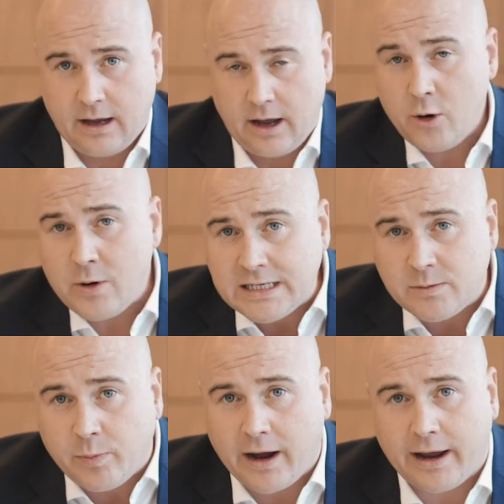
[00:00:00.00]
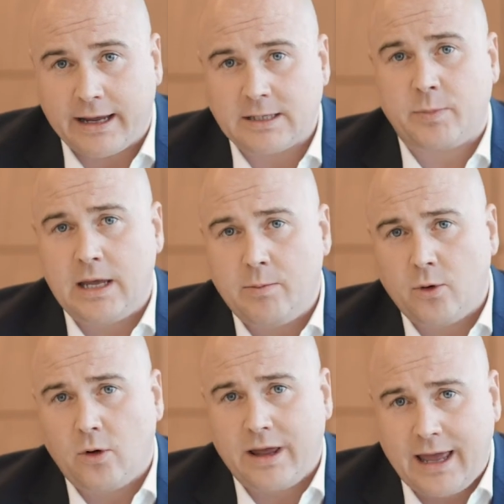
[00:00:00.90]
Who is buying? It's
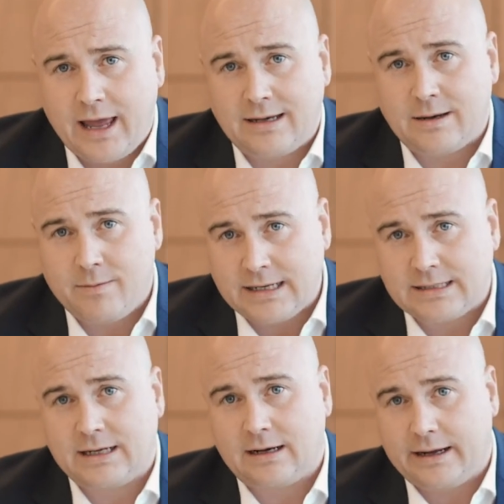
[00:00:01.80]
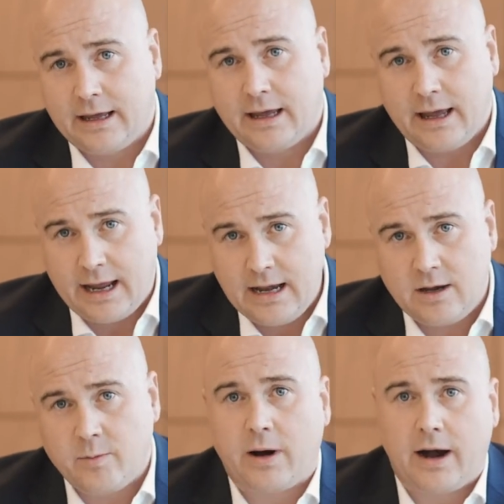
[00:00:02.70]
people here domestically in
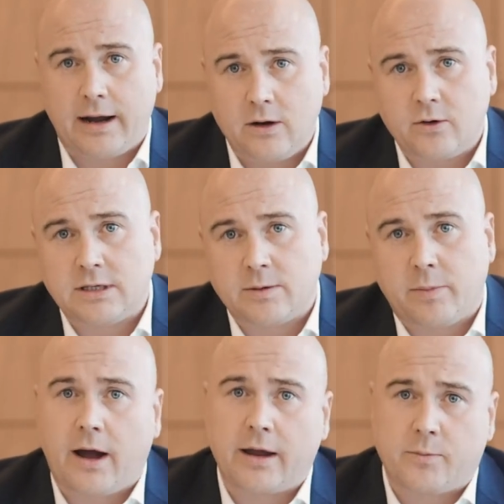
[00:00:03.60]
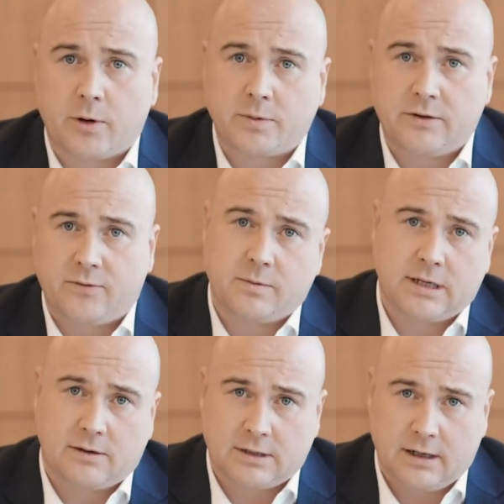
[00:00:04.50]
Dubai looking to buy a property for
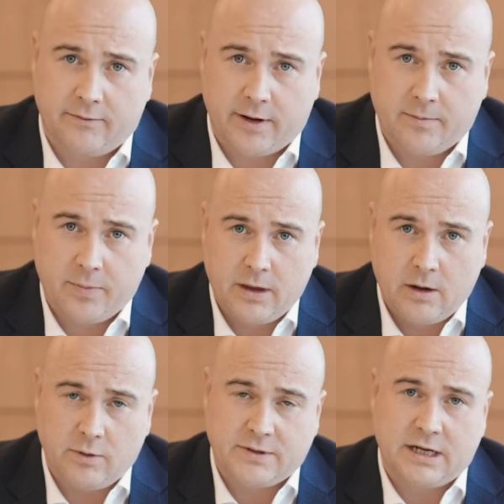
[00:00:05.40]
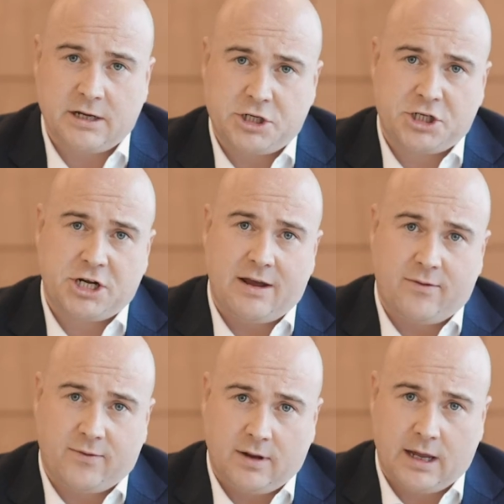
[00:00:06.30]
themselves to live in. We've seen a
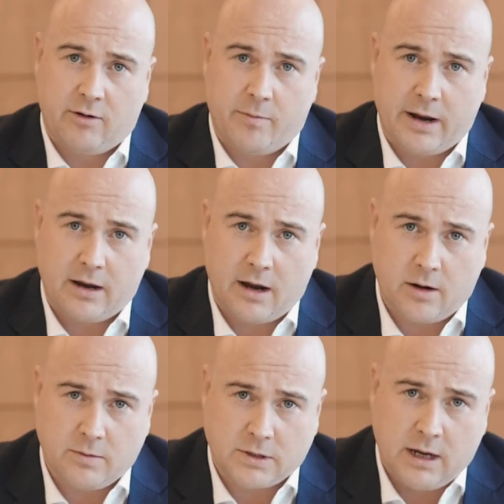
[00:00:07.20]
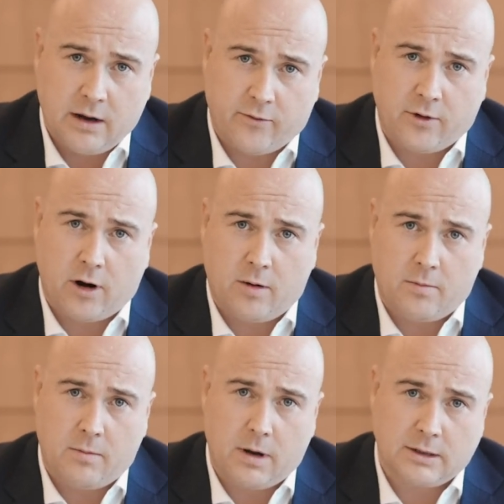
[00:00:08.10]
shift here at Better Homes
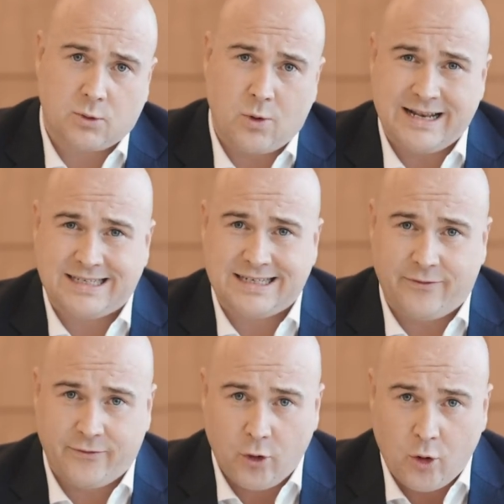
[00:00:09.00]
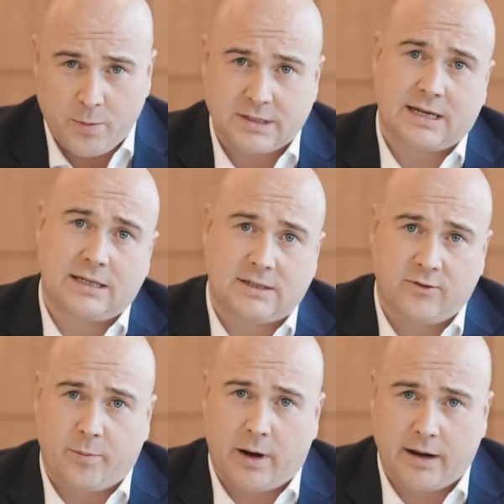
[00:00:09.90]
from 24%
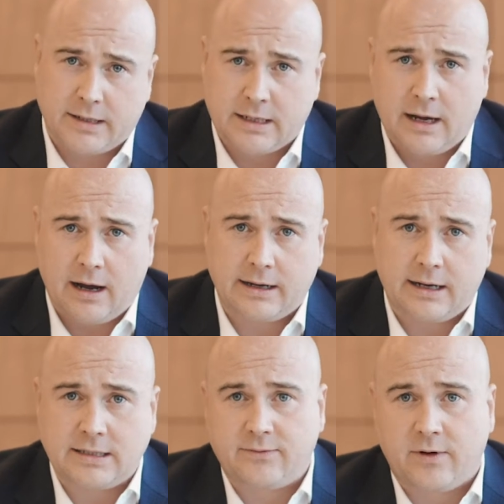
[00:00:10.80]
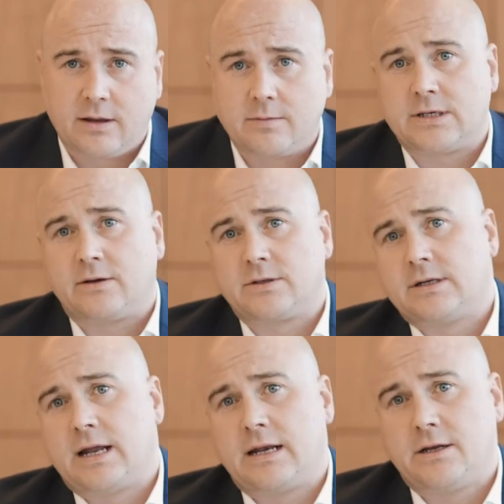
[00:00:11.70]
of buyers identifying themselves
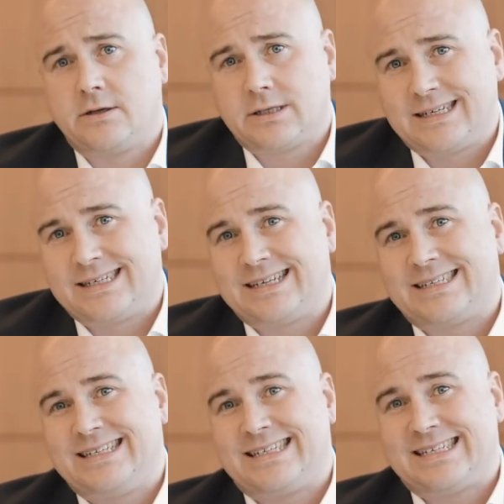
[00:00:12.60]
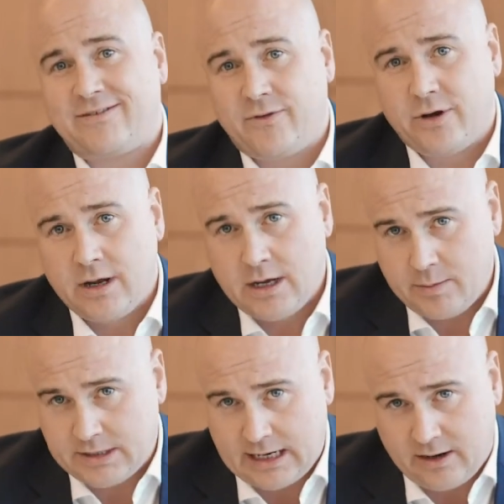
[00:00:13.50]
as an end user to
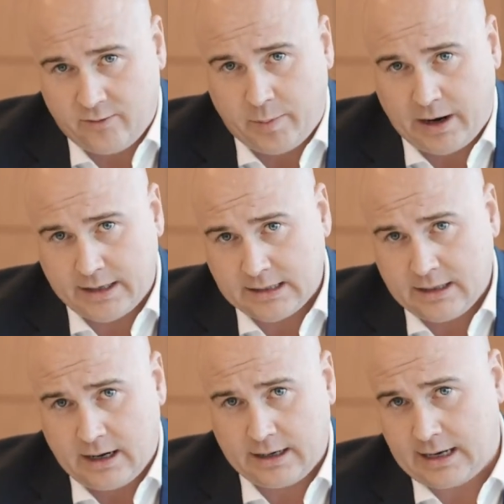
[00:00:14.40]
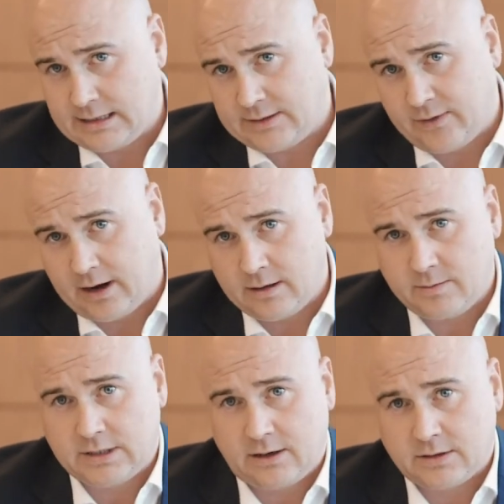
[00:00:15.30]
67% of buyers identifying
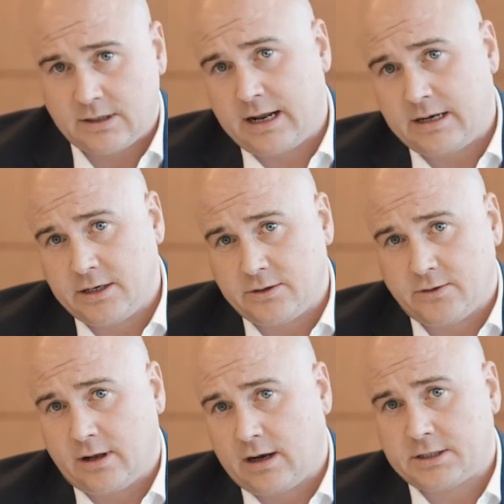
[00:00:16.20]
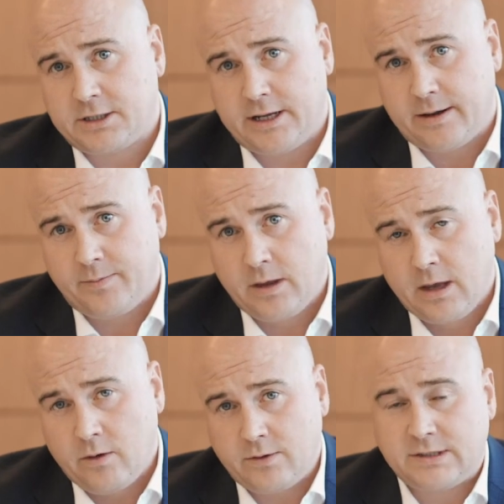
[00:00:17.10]
themselves as an end user in the last year.
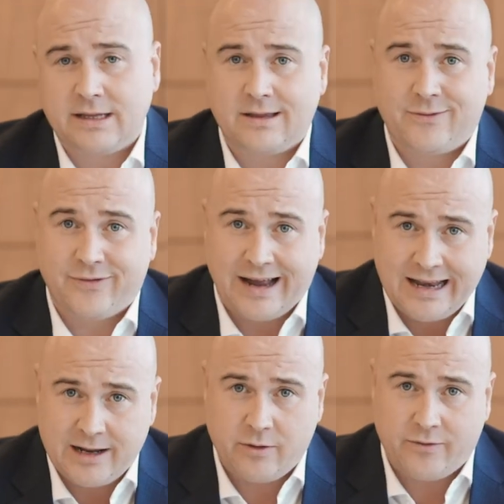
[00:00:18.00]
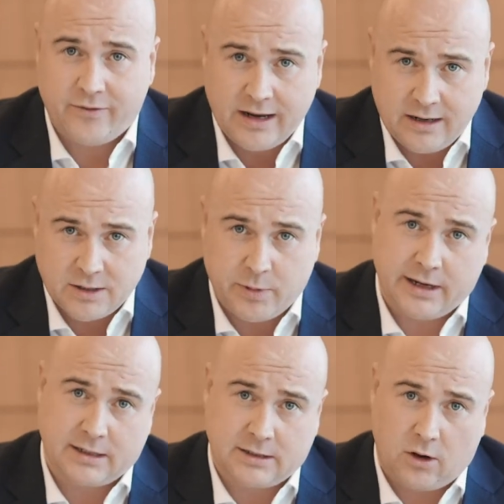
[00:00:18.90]
We've seen the value of villas
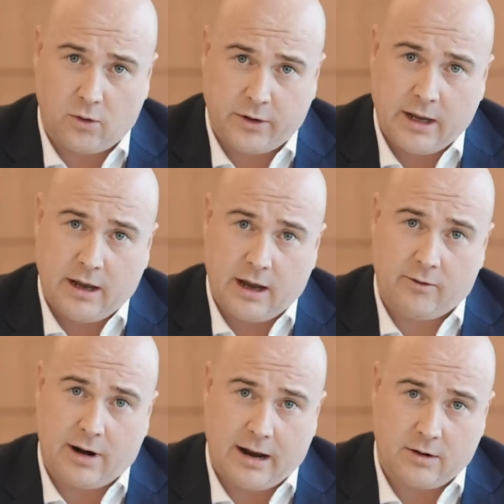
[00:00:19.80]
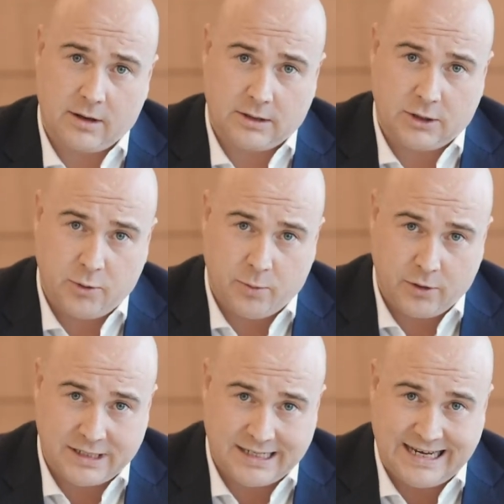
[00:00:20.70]
being sold around
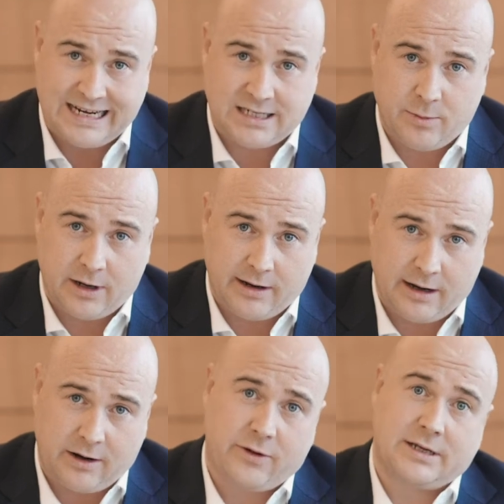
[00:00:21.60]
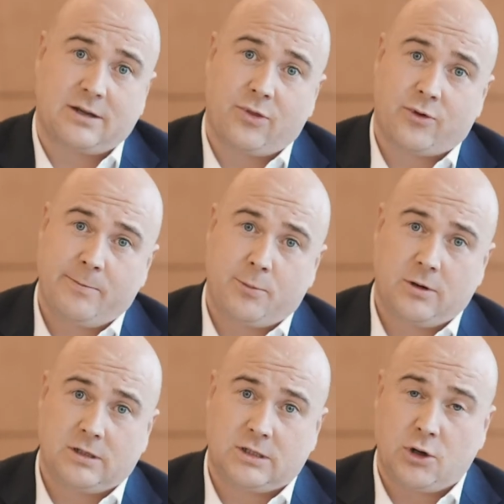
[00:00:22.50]
2.6 million increase to
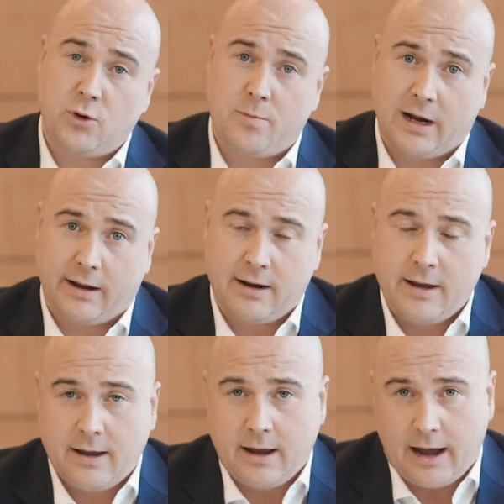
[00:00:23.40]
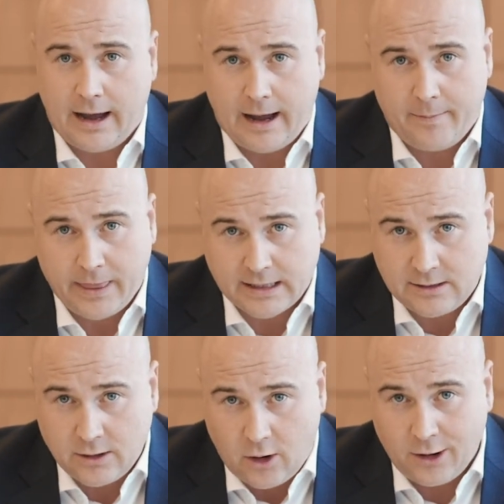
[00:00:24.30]
3.2 million. Um, that's
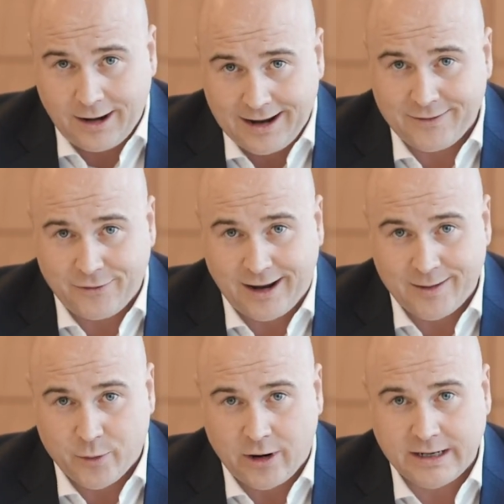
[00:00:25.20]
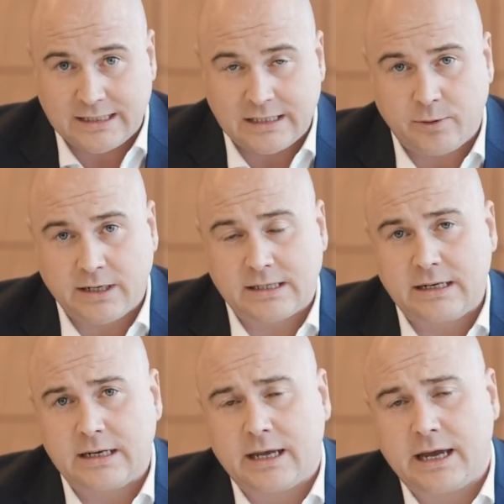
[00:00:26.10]
not like for like prices, but it's an
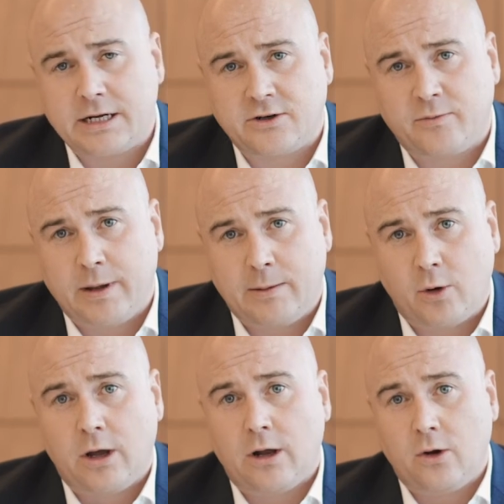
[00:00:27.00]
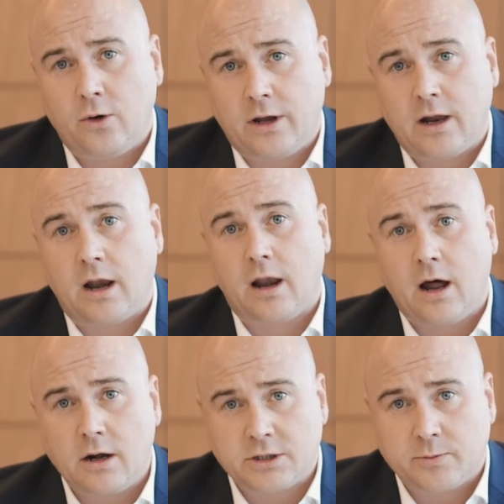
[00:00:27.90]
indication of people looking at
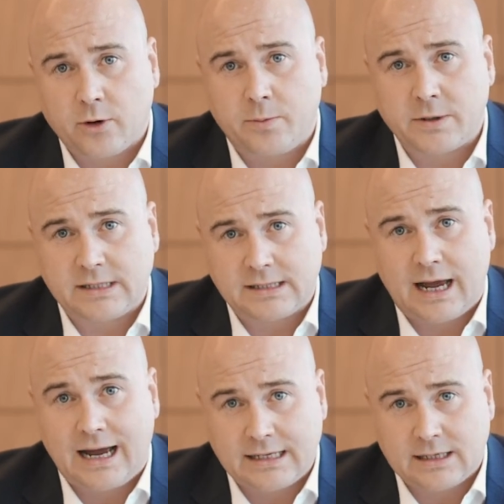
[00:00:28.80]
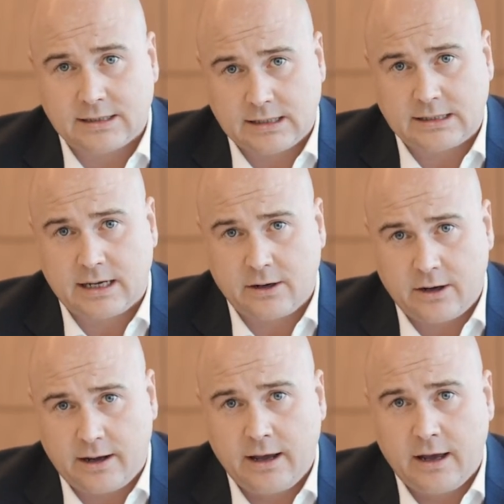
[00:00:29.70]
larger properties as, as I said
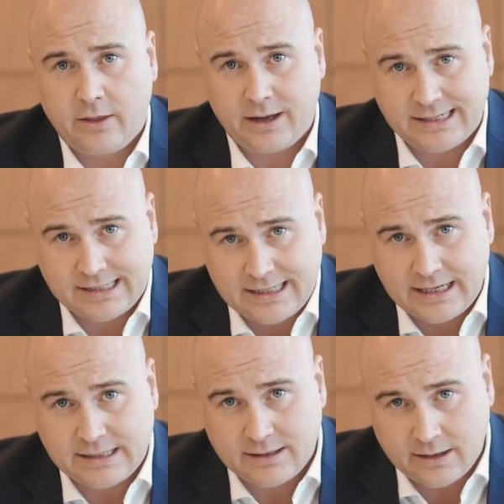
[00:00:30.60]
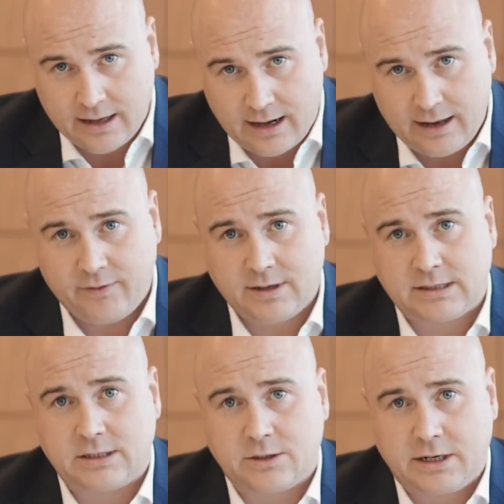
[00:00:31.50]
earlier, they assess their living
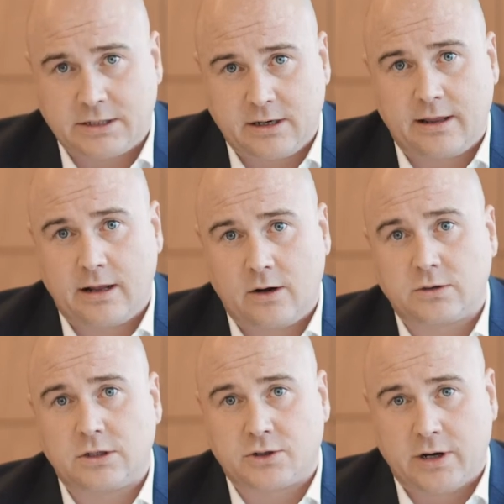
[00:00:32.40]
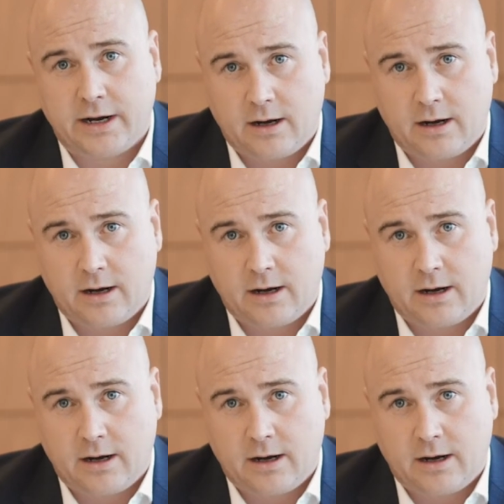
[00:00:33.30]
situation and they look to trade